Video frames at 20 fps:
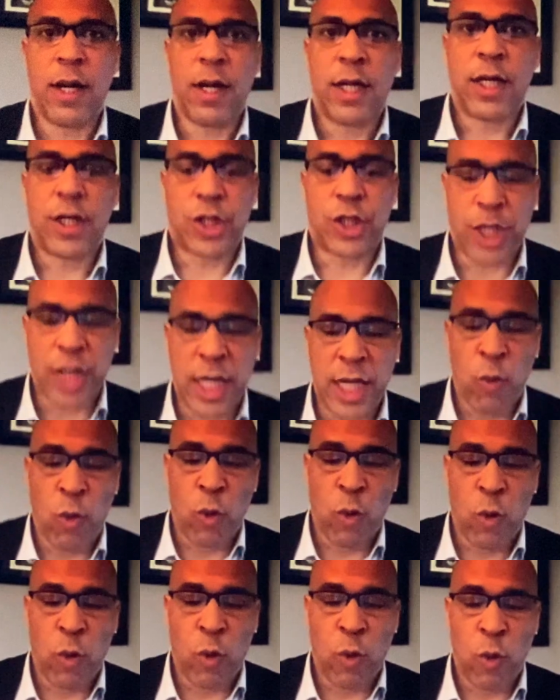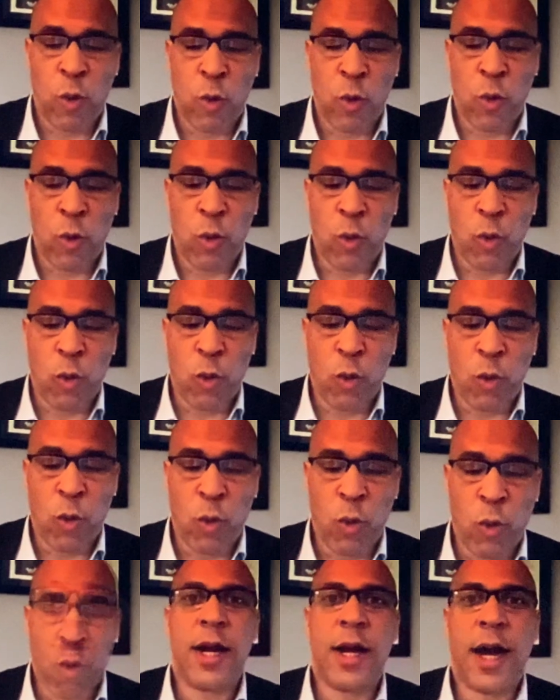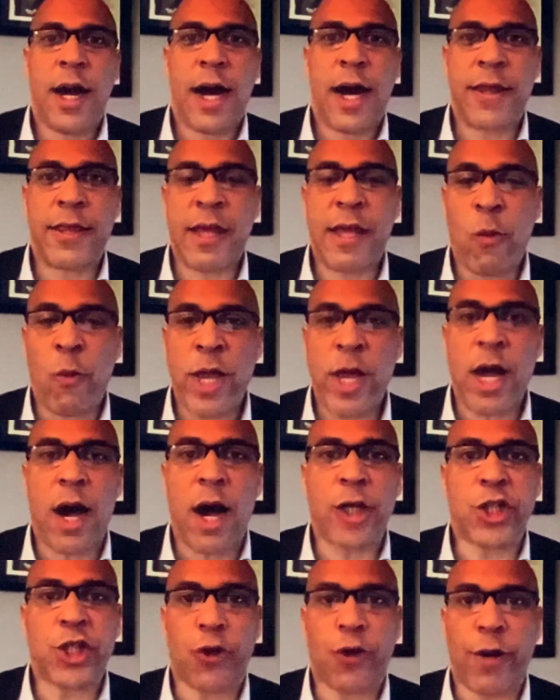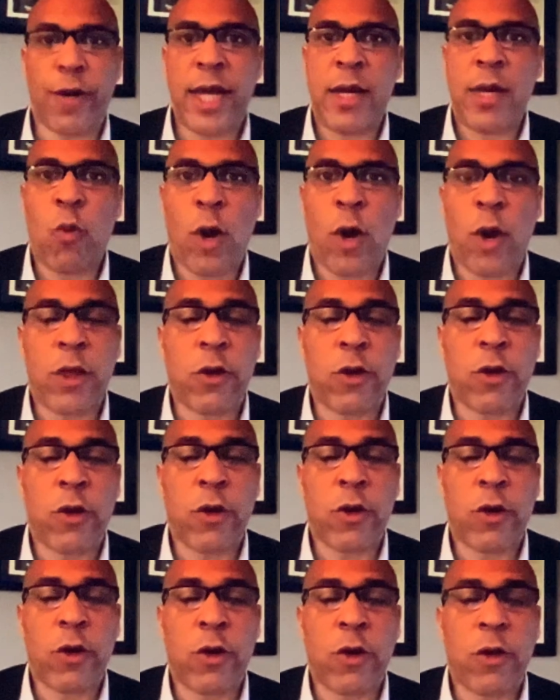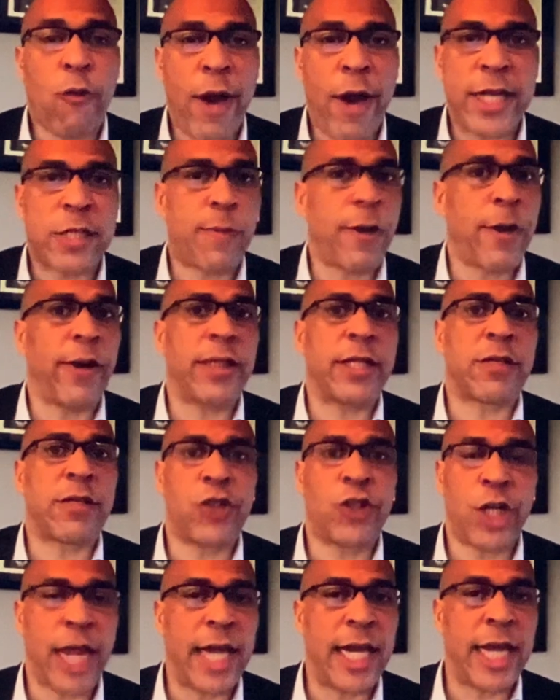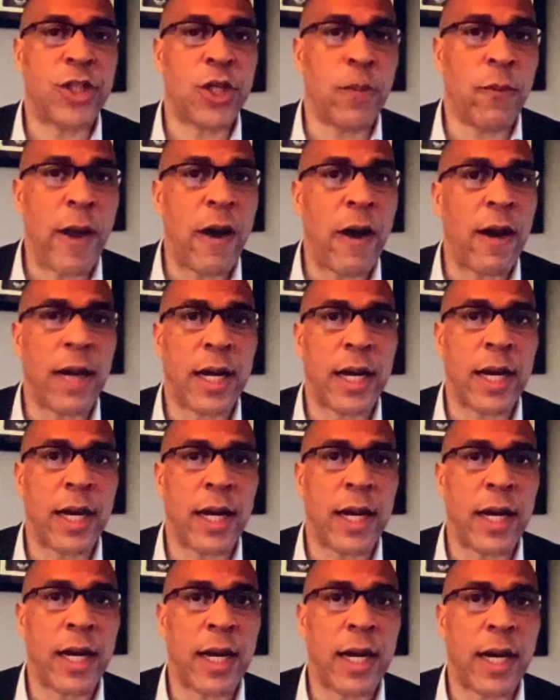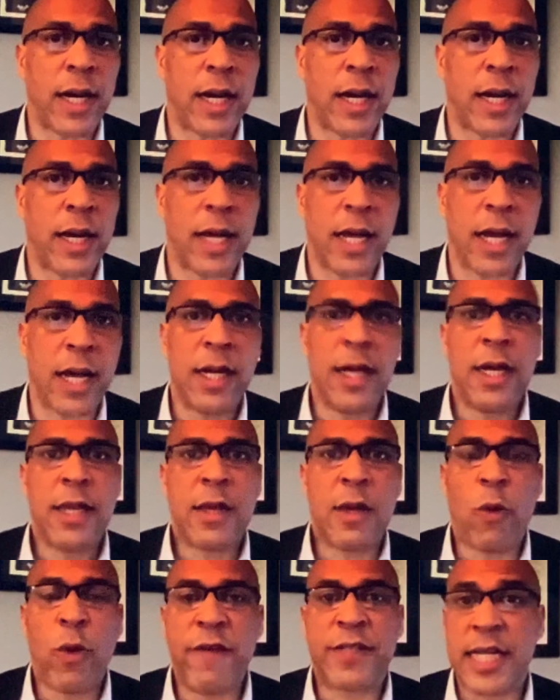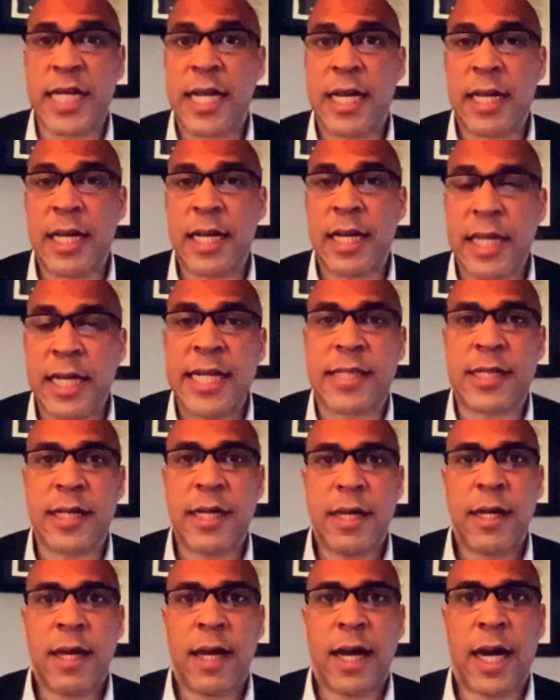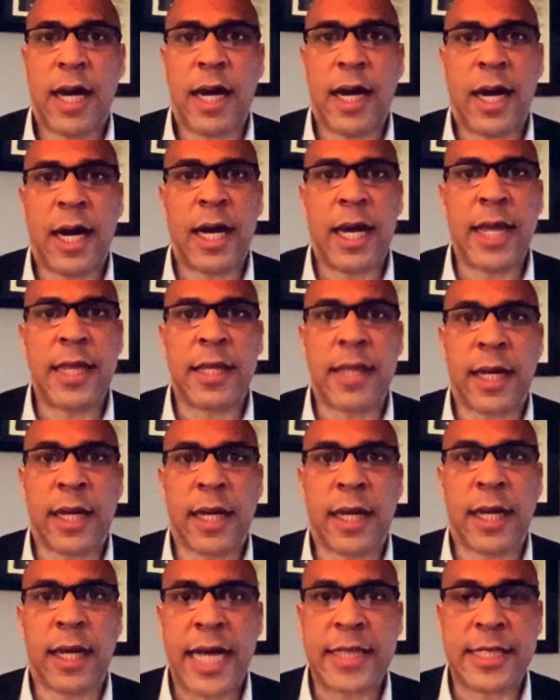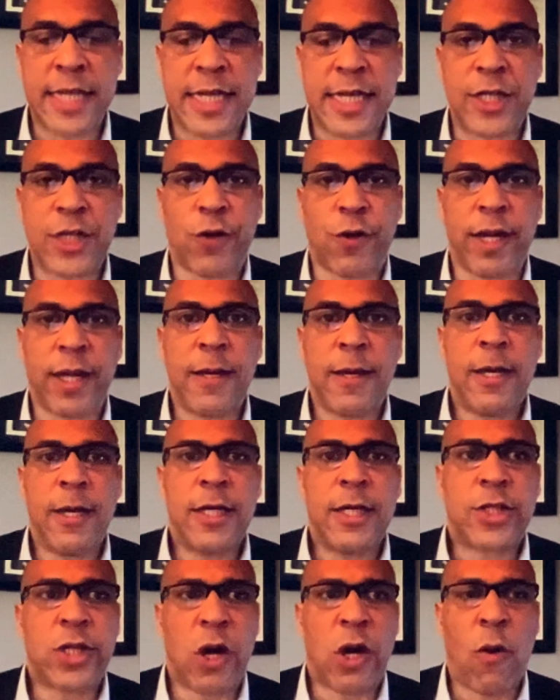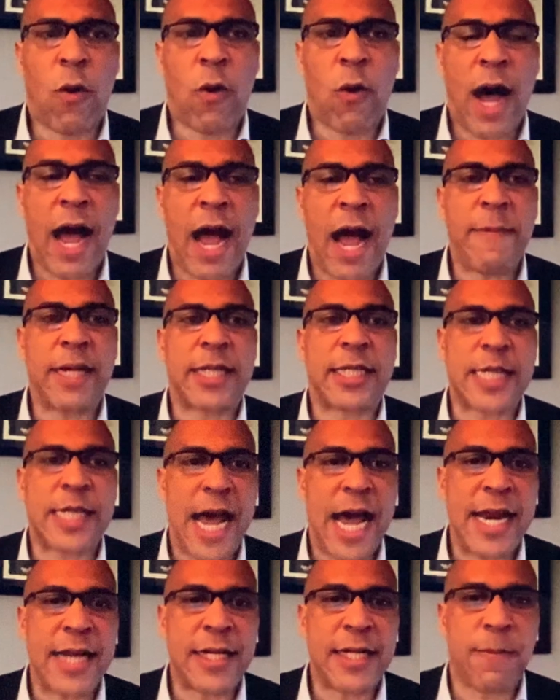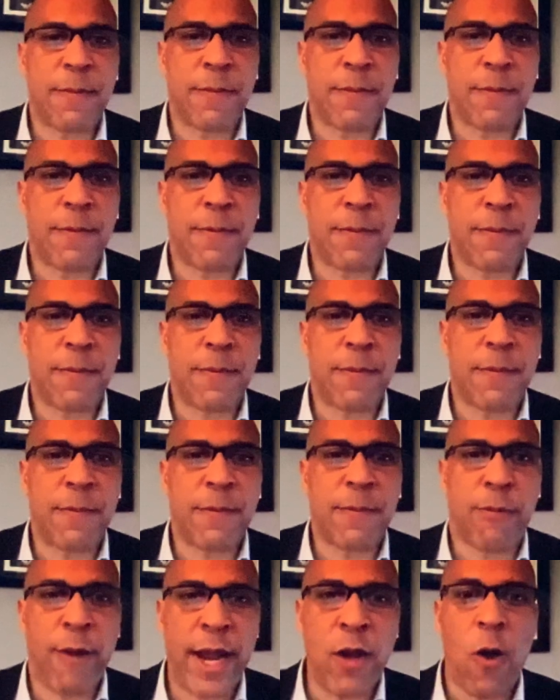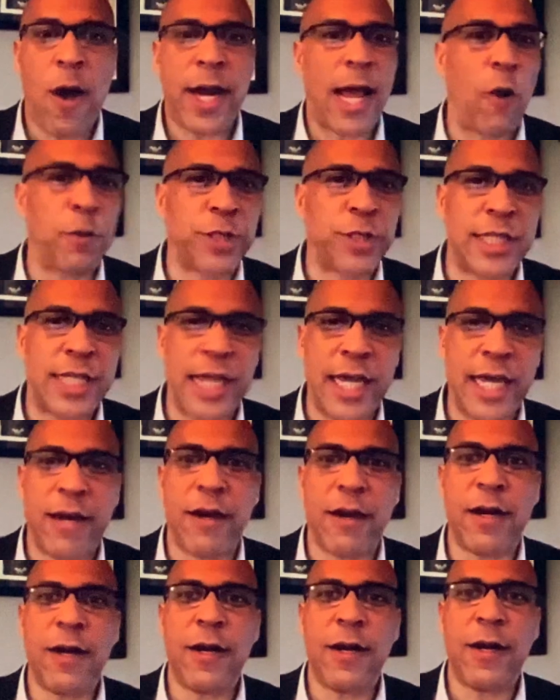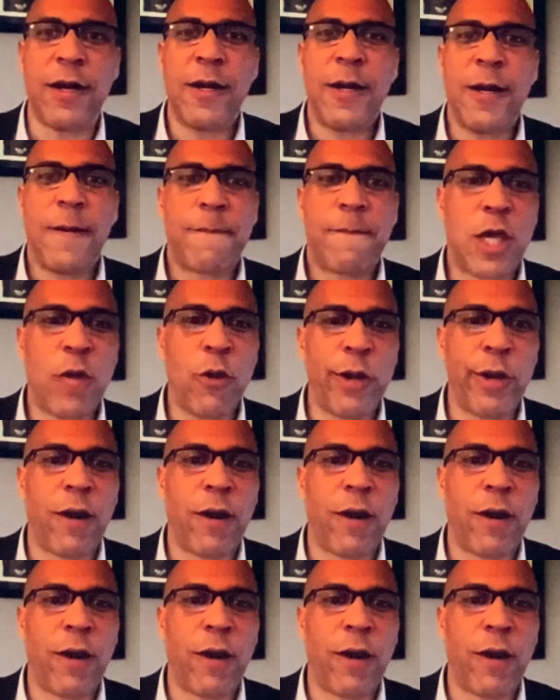she will ensure that we usher in one of the greatest periods of change in America that we've seen, at least in the last century. So I'm excited to bring on, I hope she's here, queuing her up.